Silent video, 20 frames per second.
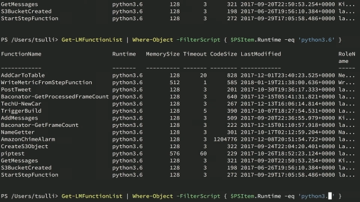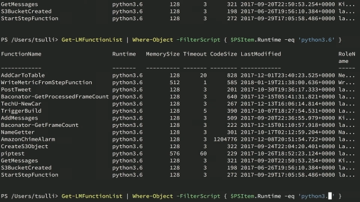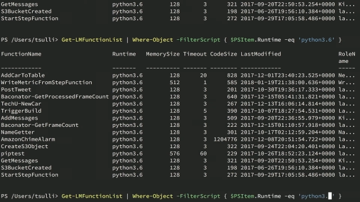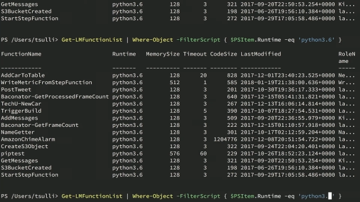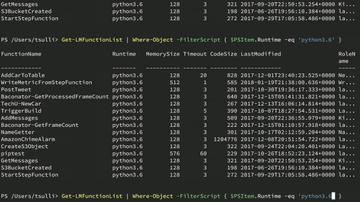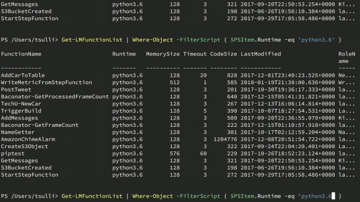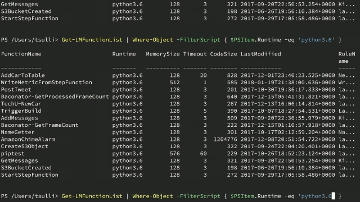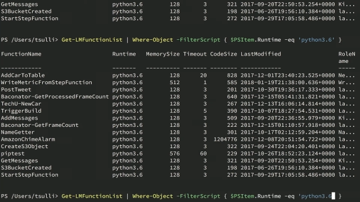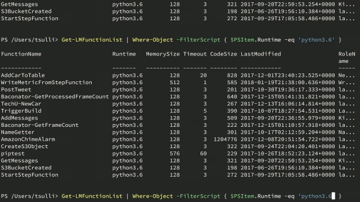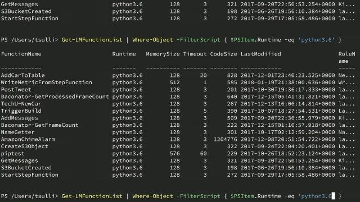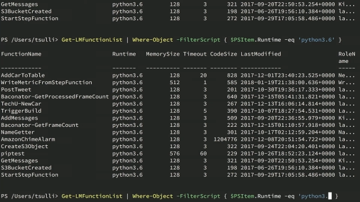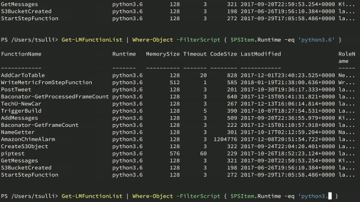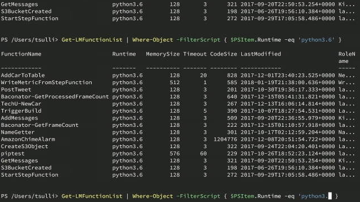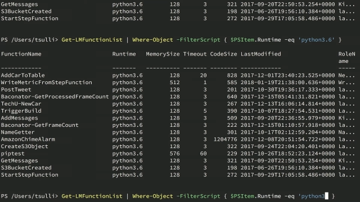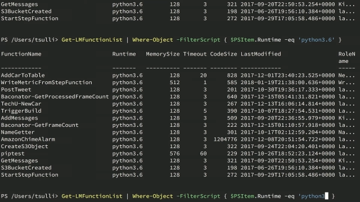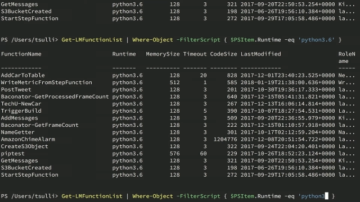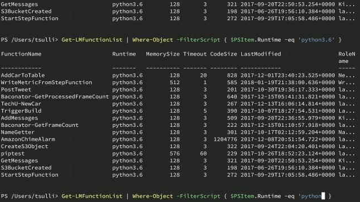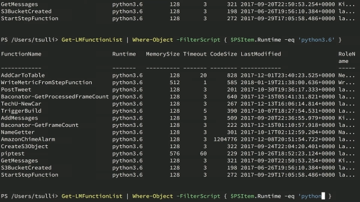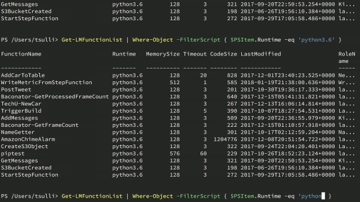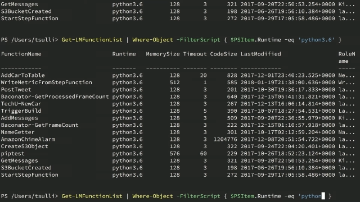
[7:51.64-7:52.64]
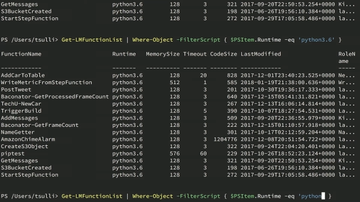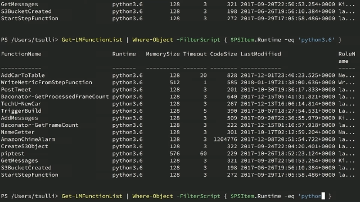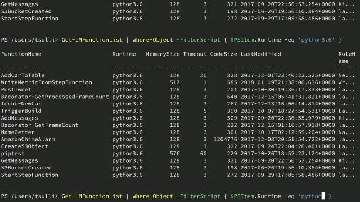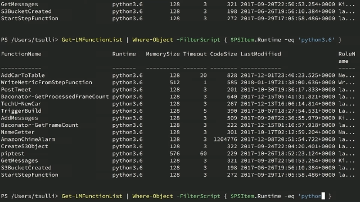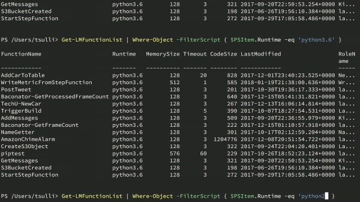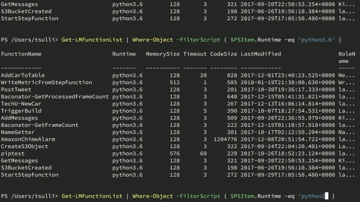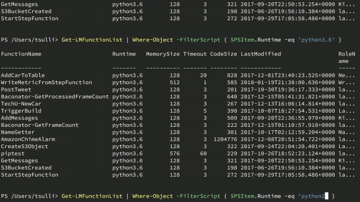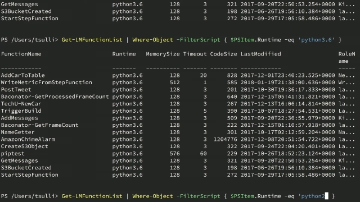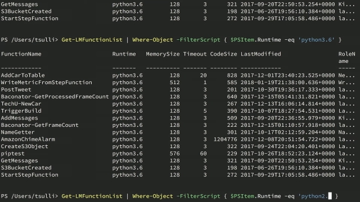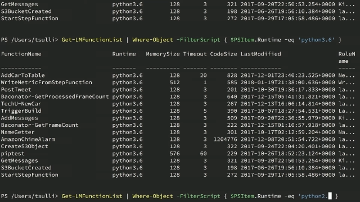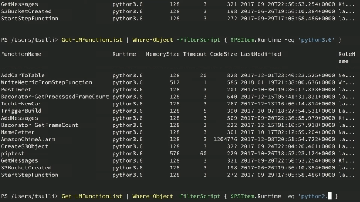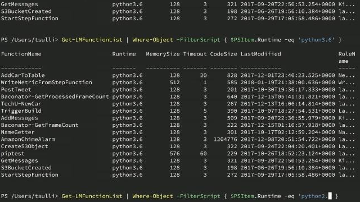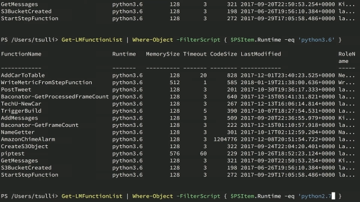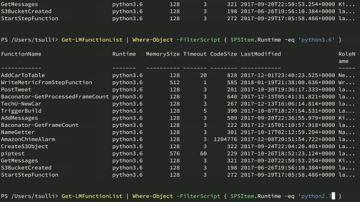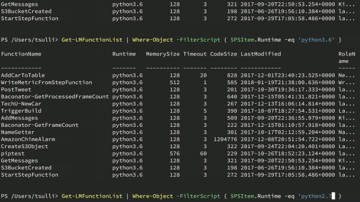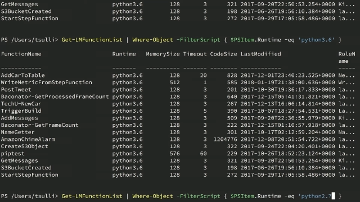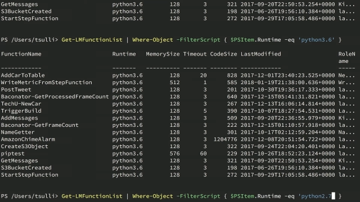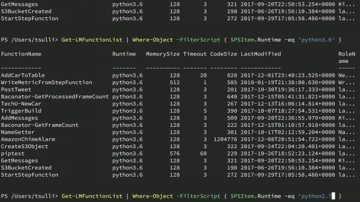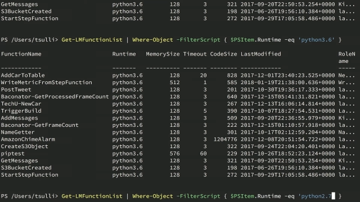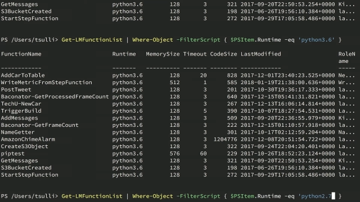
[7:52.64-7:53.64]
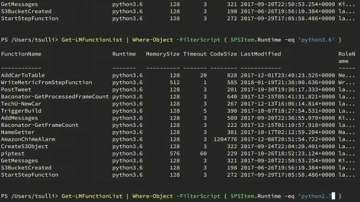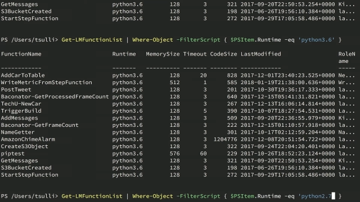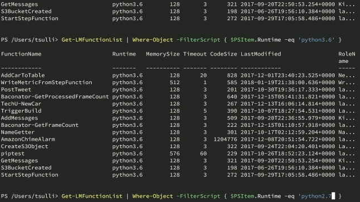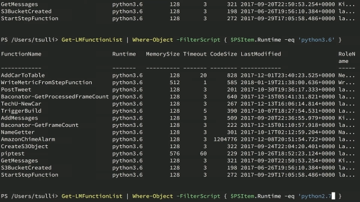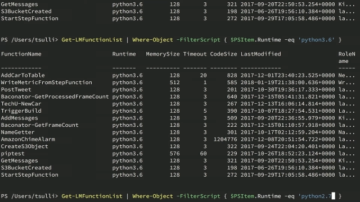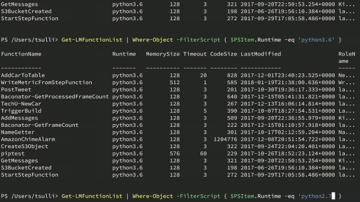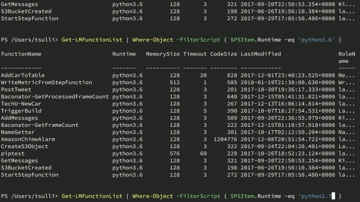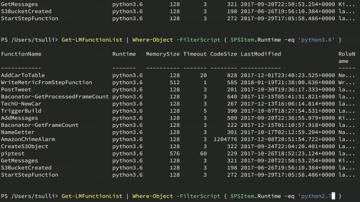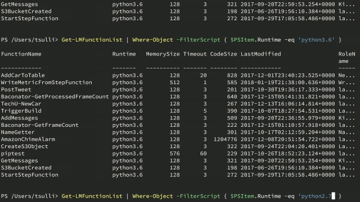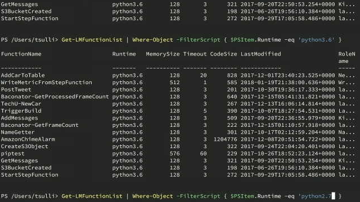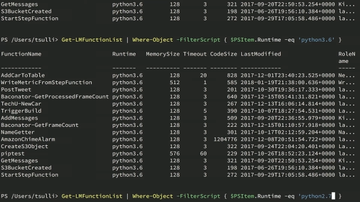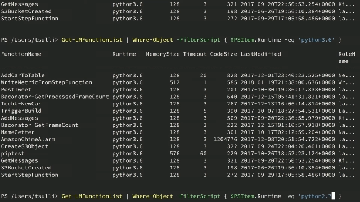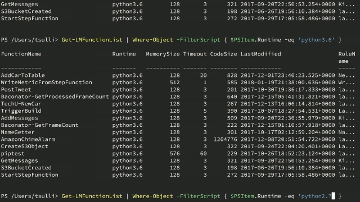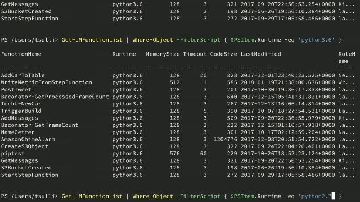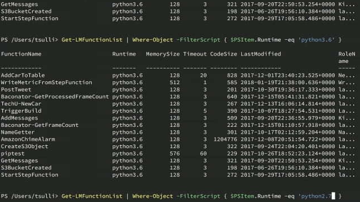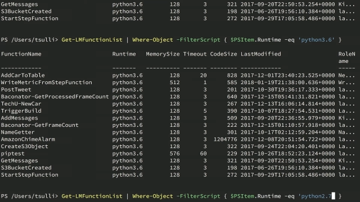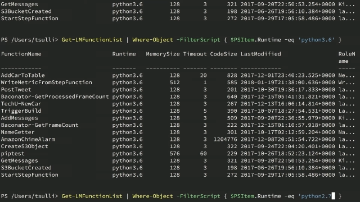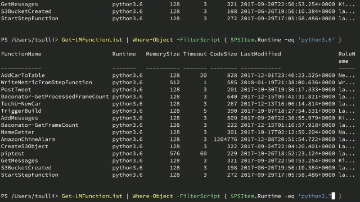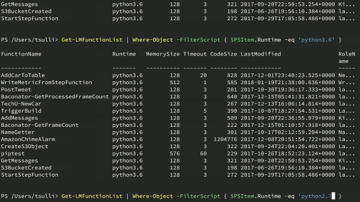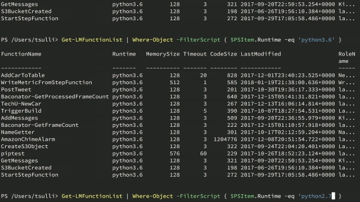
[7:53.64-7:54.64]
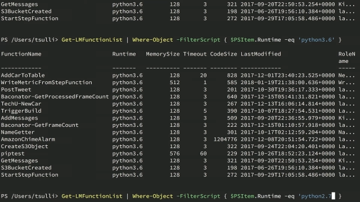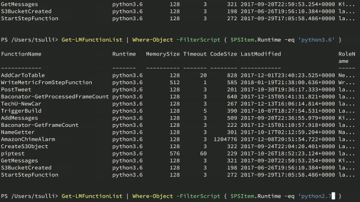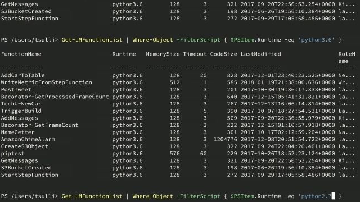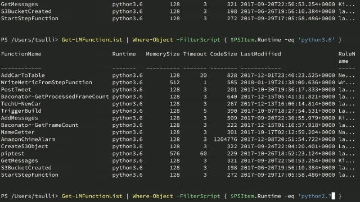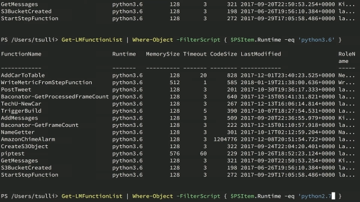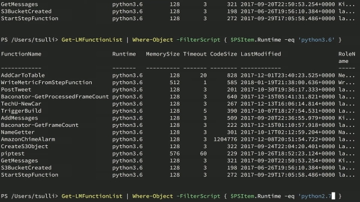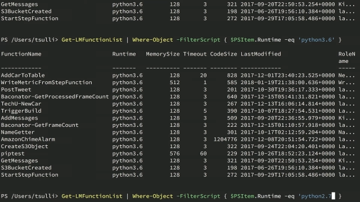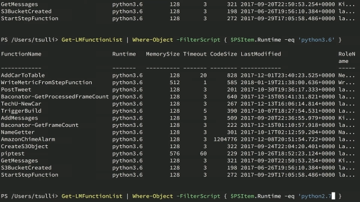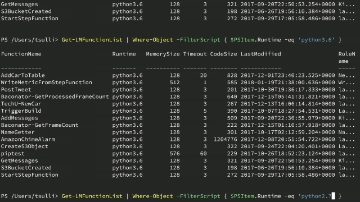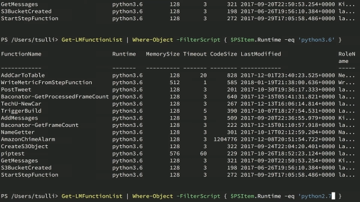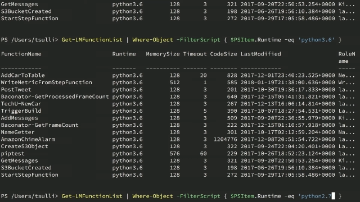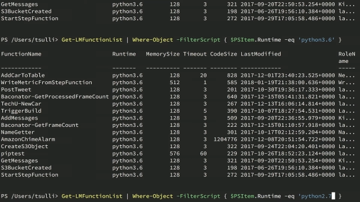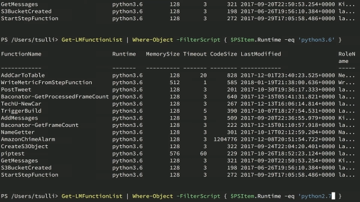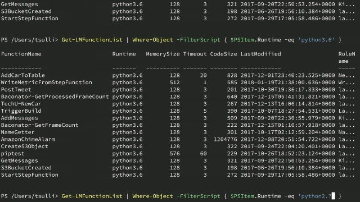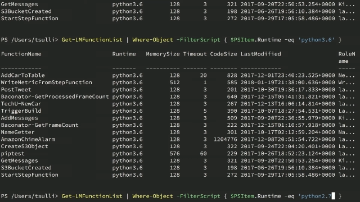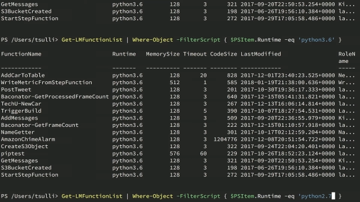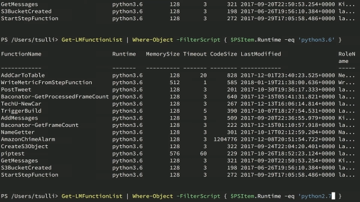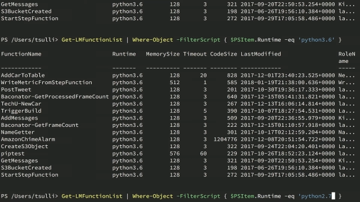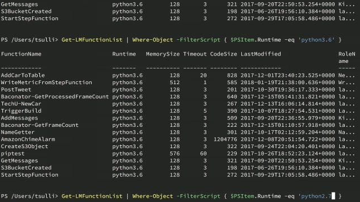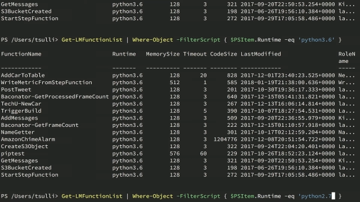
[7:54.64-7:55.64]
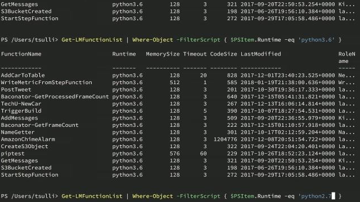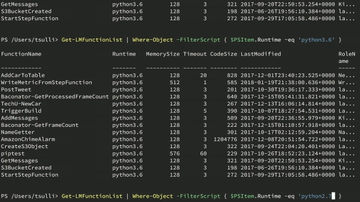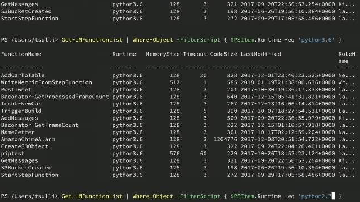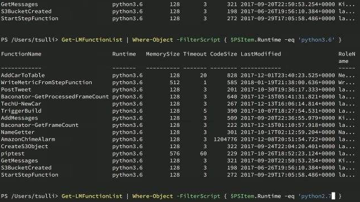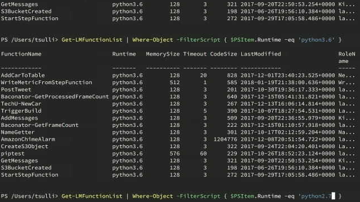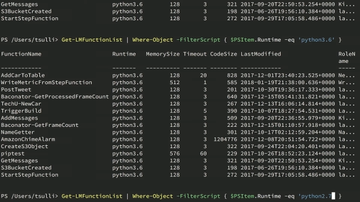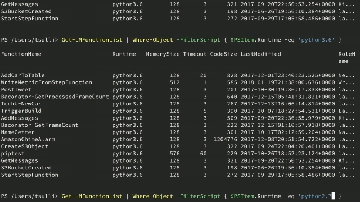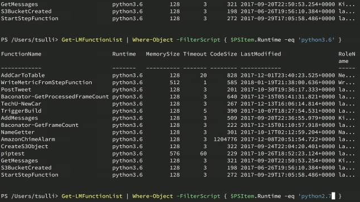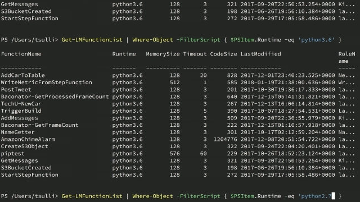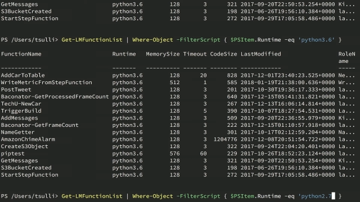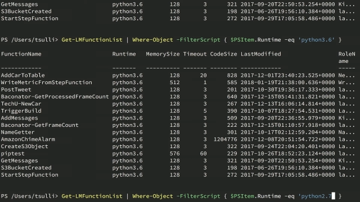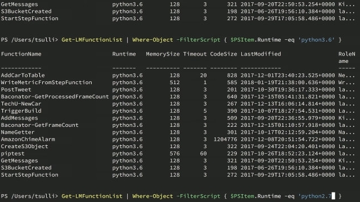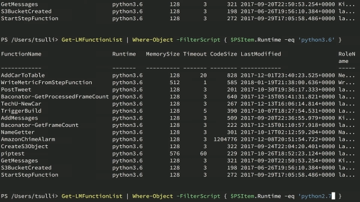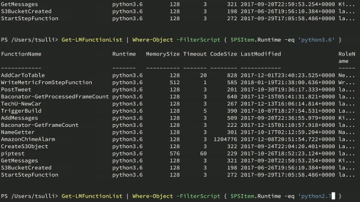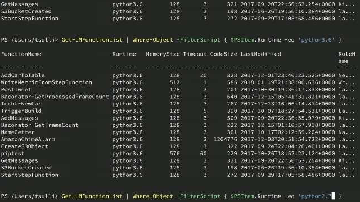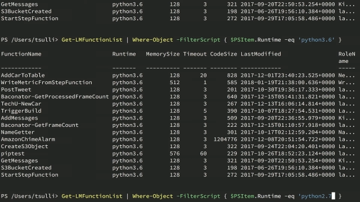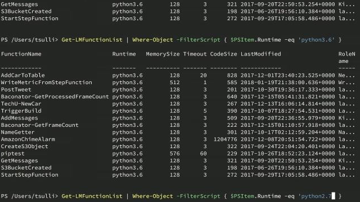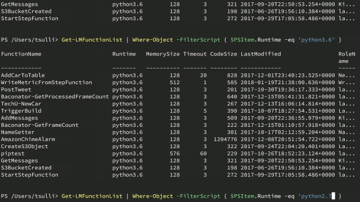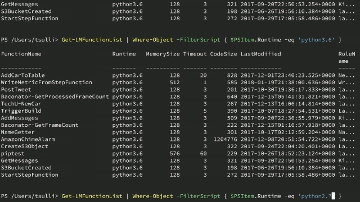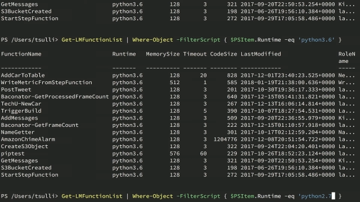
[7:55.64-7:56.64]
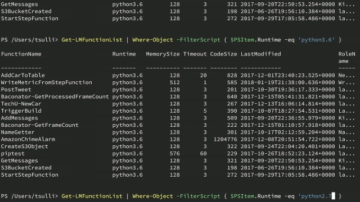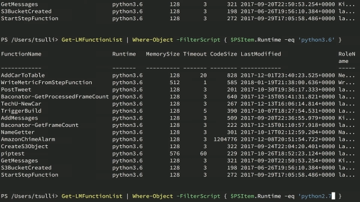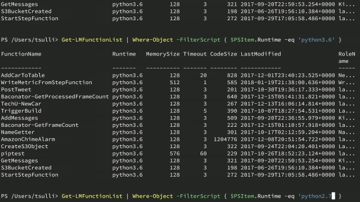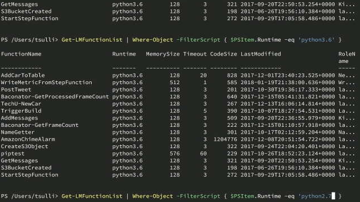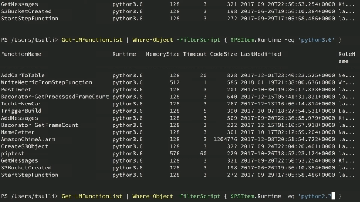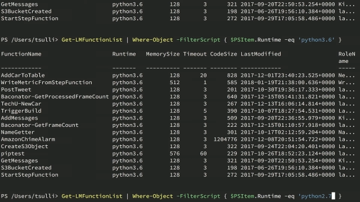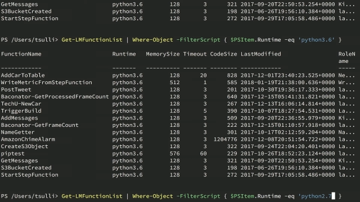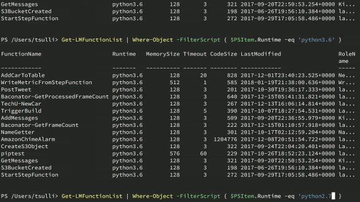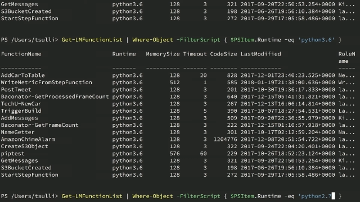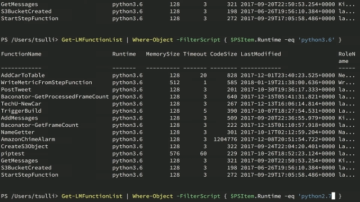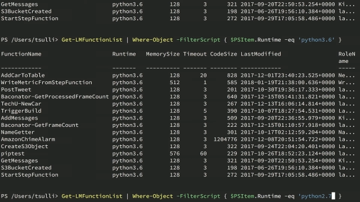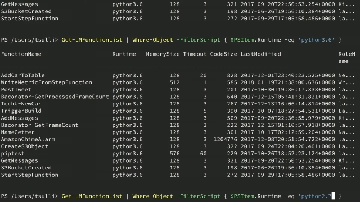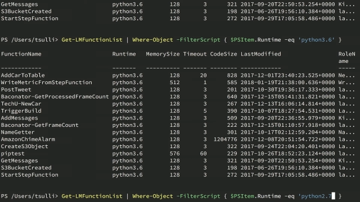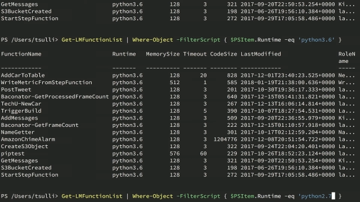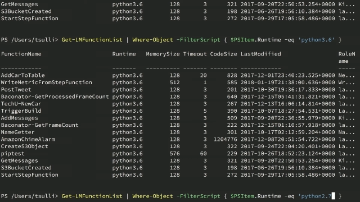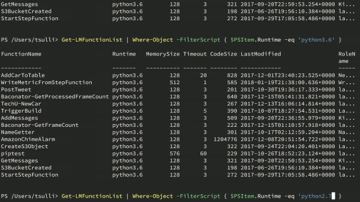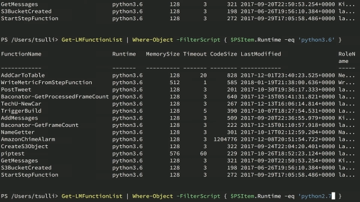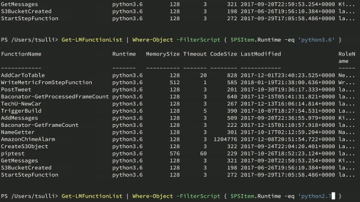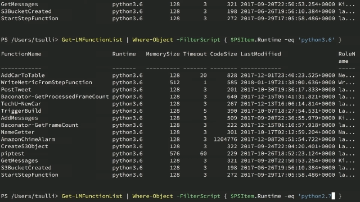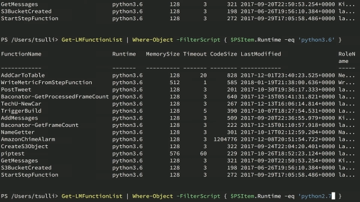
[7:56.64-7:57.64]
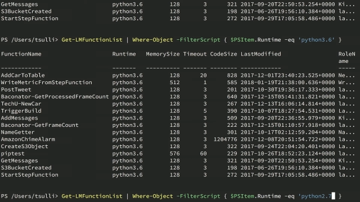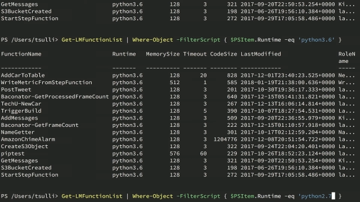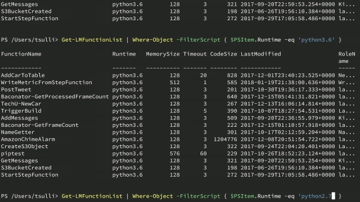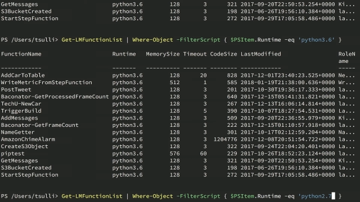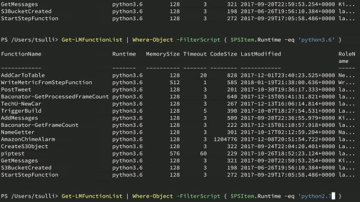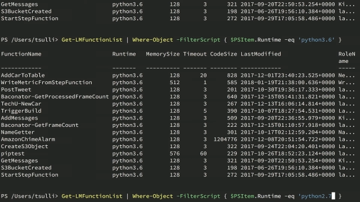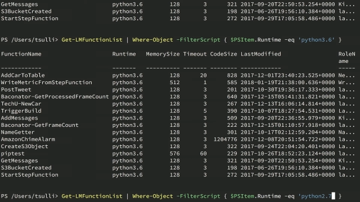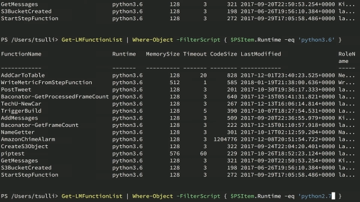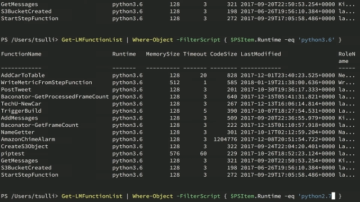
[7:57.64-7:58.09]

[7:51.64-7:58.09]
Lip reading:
[unreadable: no face in view]